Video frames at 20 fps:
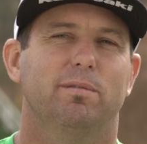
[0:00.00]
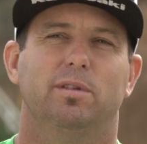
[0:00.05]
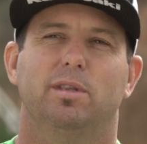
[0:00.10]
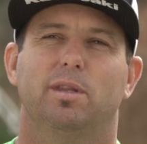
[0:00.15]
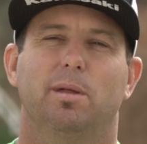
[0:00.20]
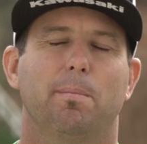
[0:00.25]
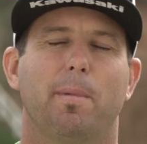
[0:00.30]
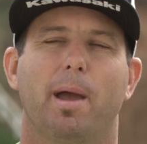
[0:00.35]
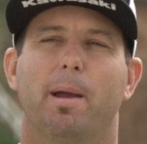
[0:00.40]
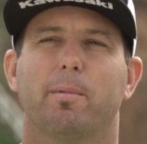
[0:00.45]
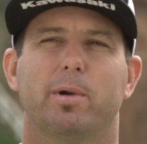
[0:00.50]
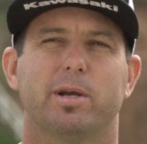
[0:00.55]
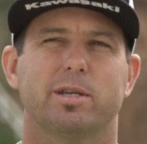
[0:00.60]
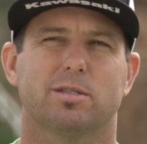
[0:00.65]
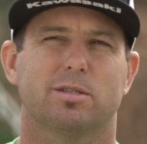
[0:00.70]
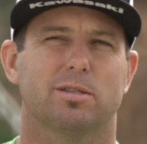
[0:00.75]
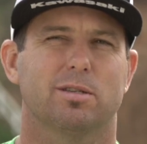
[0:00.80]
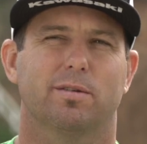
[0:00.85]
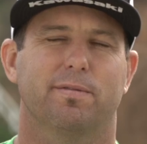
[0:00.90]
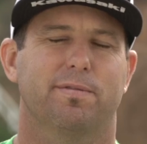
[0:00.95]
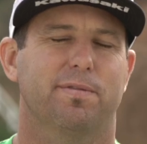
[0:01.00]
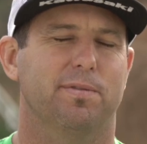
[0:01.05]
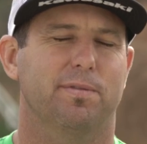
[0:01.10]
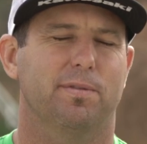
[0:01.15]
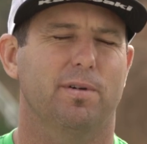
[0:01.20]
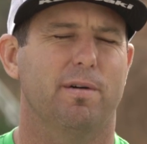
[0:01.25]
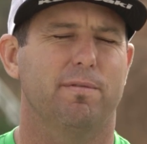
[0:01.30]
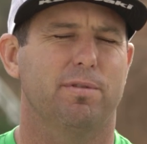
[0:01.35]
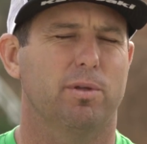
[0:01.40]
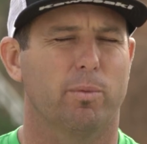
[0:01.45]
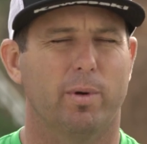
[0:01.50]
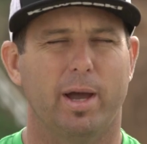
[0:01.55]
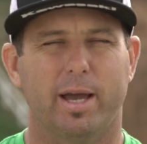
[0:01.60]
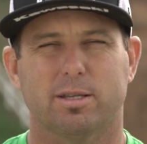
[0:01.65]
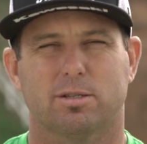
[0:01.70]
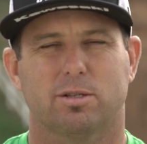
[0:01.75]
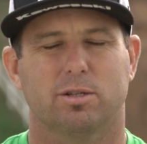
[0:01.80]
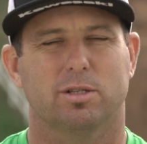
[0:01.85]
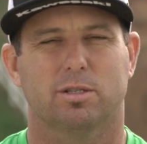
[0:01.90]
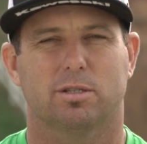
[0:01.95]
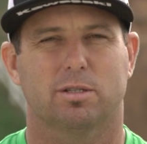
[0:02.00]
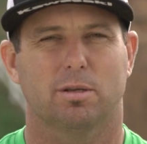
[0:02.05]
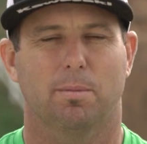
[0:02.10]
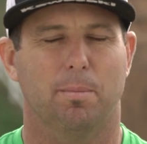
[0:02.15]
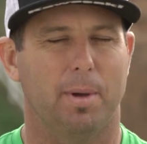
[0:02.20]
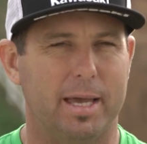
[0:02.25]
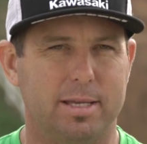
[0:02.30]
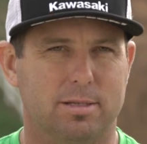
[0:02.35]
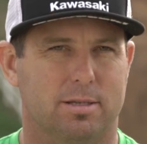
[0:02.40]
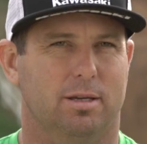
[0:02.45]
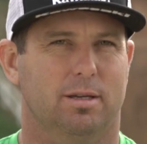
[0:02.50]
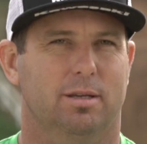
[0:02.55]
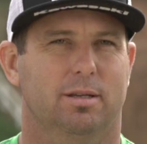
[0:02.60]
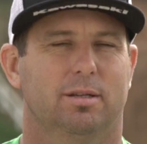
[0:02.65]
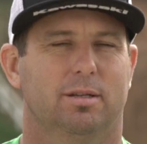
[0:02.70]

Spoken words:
the memories of the race are just amazing.